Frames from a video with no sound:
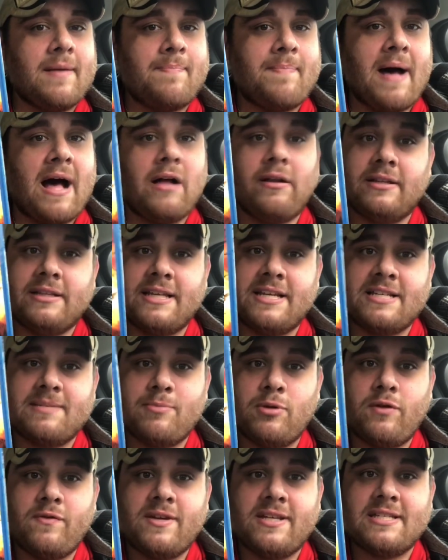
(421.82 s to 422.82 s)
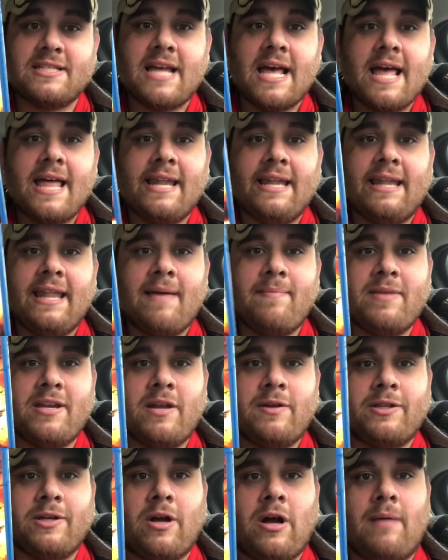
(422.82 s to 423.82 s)
about these movies, let me
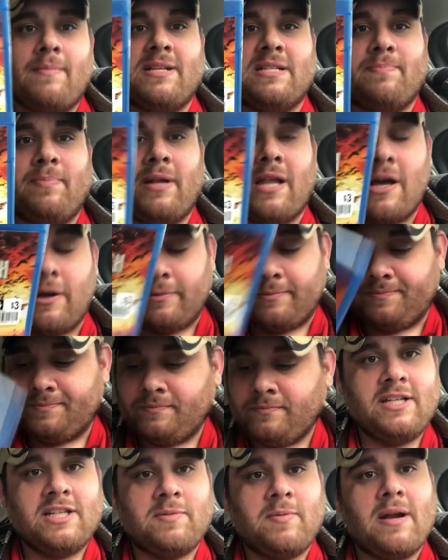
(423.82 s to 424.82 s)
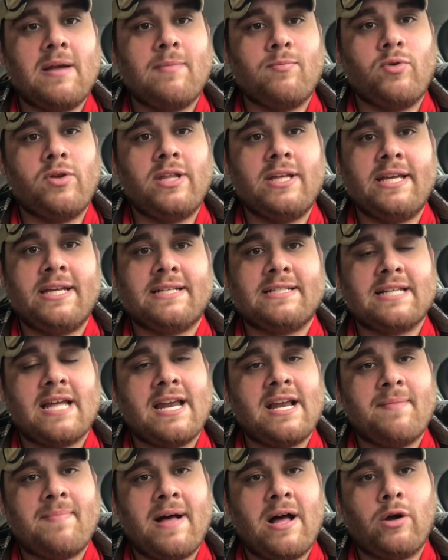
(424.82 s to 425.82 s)
know in the comments below. This one I'm really
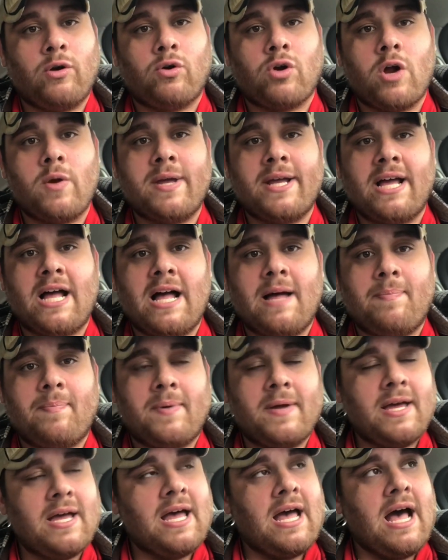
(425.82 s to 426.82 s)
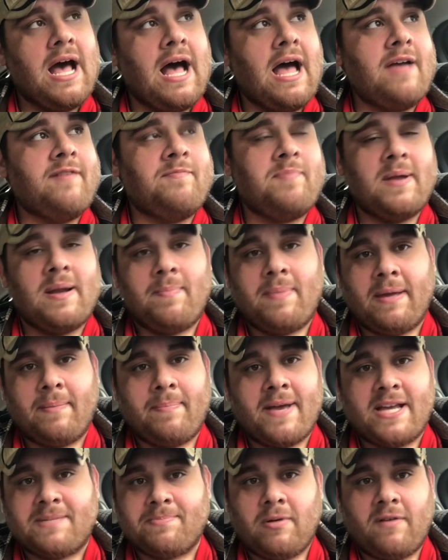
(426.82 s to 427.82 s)
excited about. Growing up, I've been a big
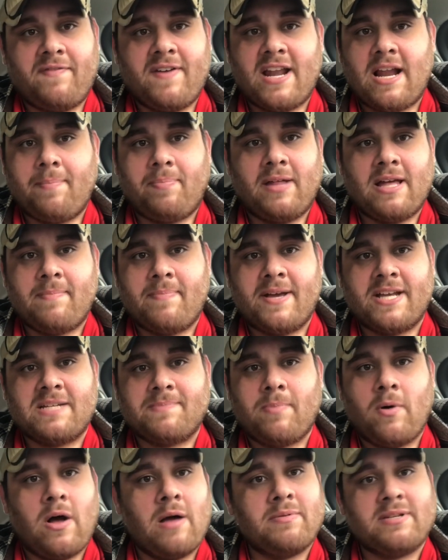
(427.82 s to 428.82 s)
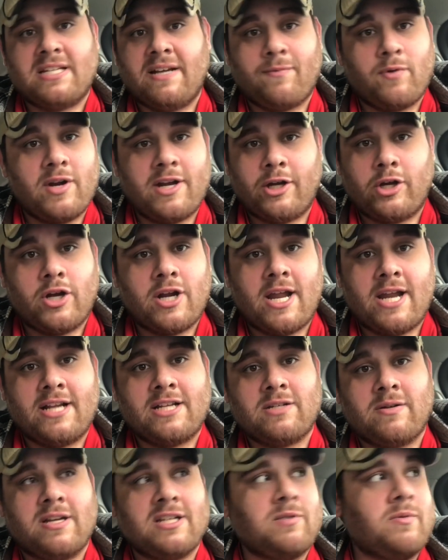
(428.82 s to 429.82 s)
baseball fan. I played baseball. I was never any good at it,
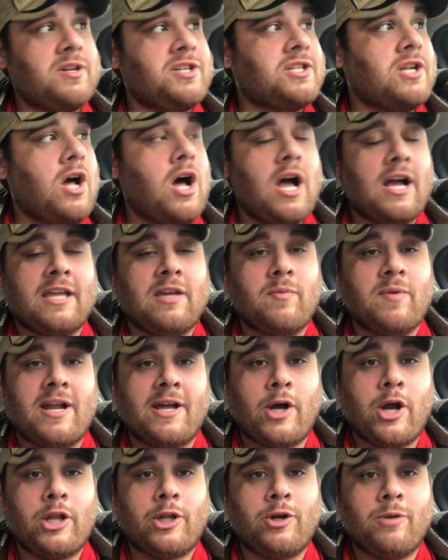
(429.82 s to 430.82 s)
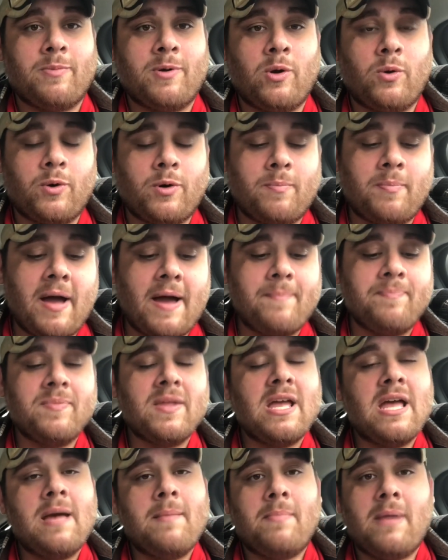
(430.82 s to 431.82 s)
so I switched to hockey when I got a little bit older. But
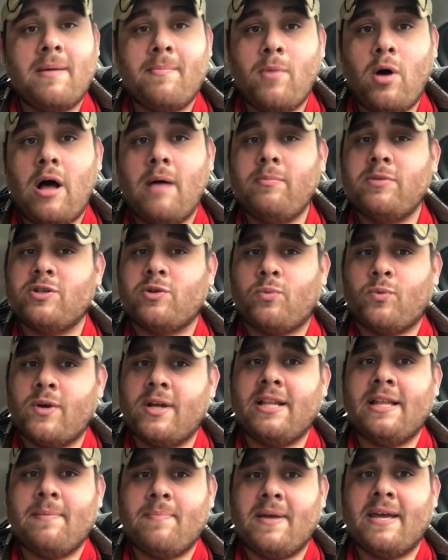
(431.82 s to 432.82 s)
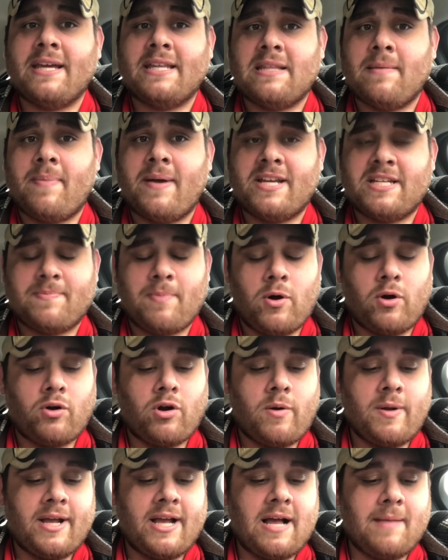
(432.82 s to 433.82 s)
my mom was really big into baseball
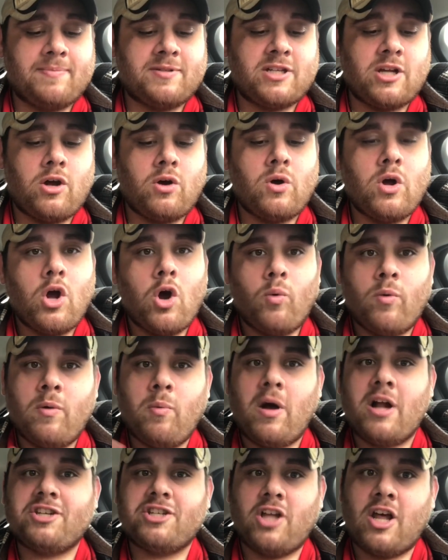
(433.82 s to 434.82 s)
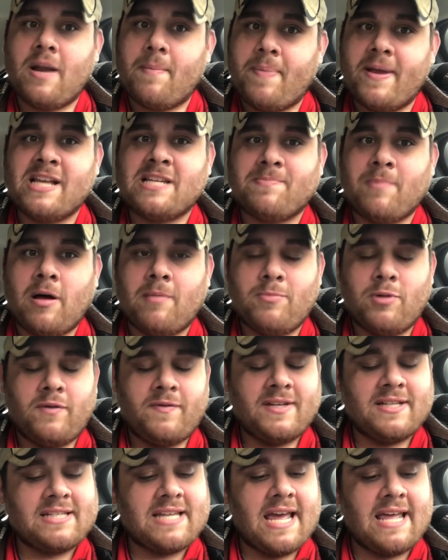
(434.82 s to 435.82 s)
growing up, so we watched a lot of baseball
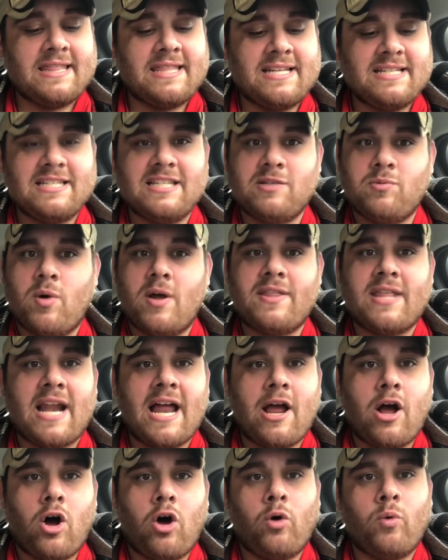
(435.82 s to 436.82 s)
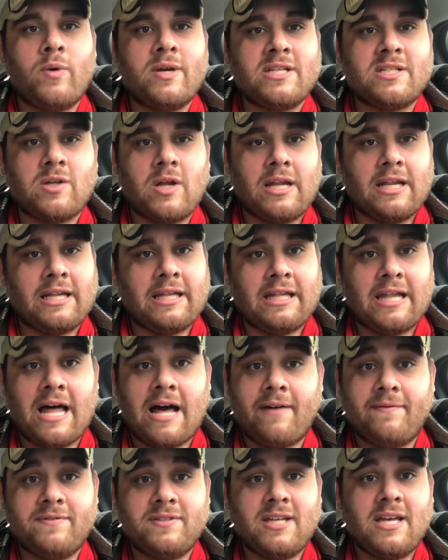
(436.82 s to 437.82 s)
movies. And this is one that I always
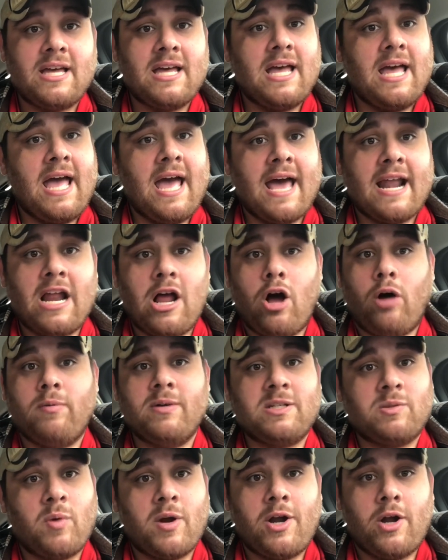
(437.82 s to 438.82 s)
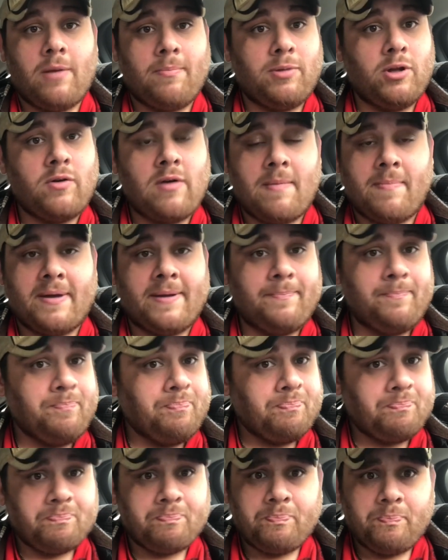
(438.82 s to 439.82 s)
loved, and I always wanted on Blu-ray, but
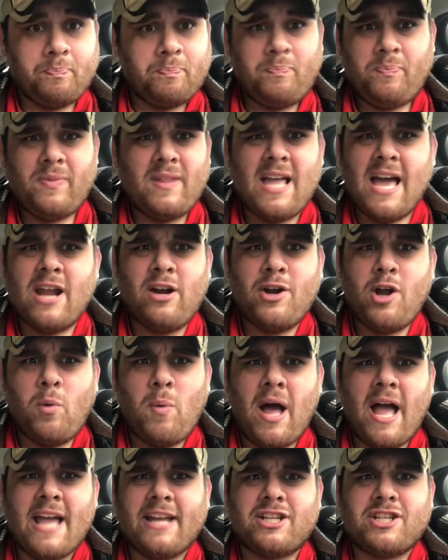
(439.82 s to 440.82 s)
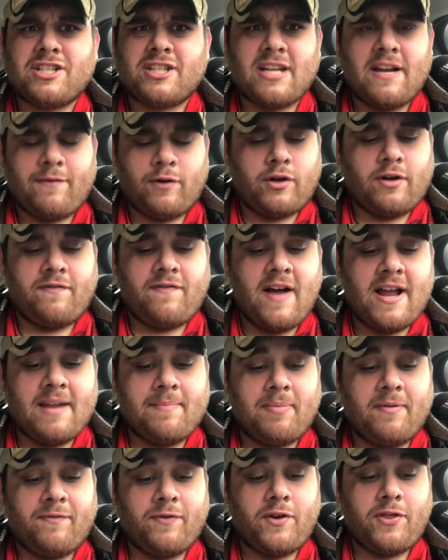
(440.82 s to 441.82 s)
I don't know why, I just never could find
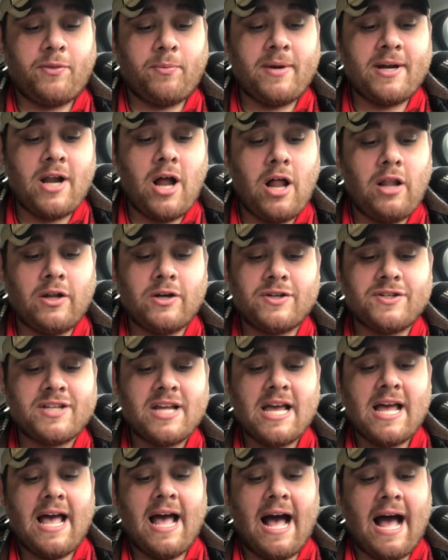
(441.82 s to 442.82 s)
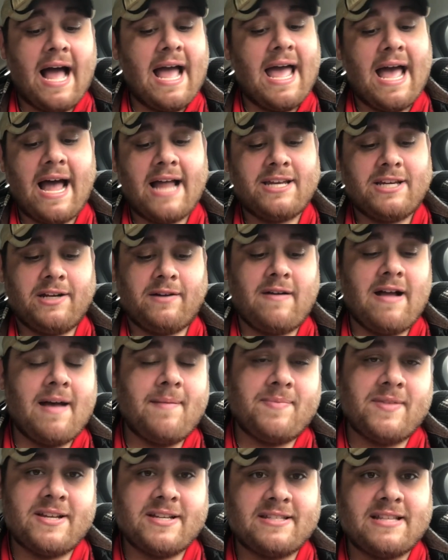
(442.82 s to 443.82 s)
it, but for $3, I had to
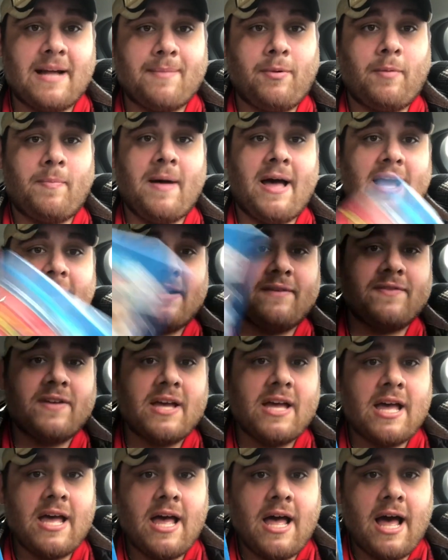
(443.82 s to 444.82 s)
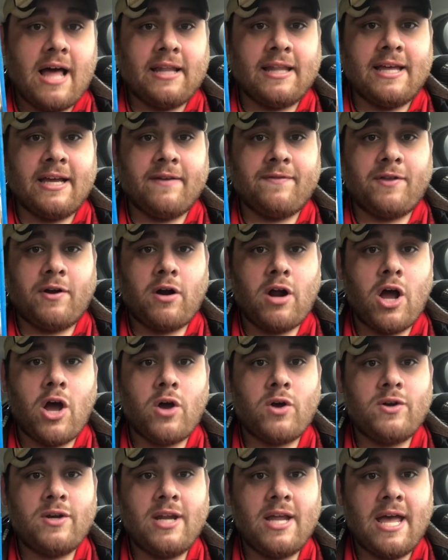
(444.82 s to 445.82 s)
grab this double pack of A League of Their
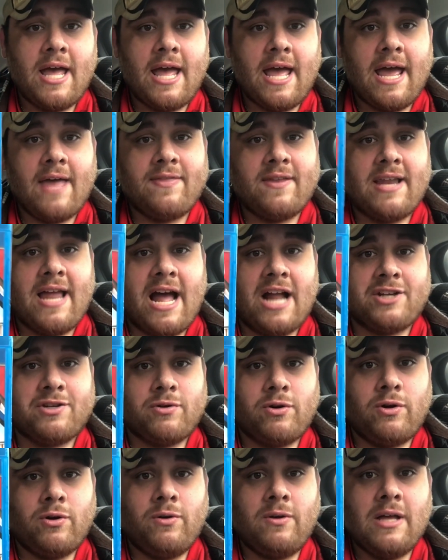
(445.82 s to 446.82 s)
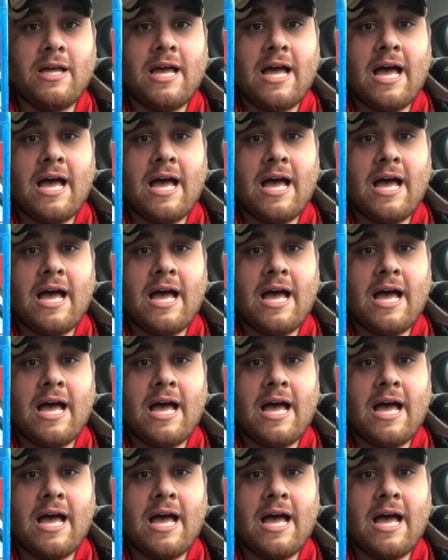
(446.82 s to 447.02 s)
Own and The Natural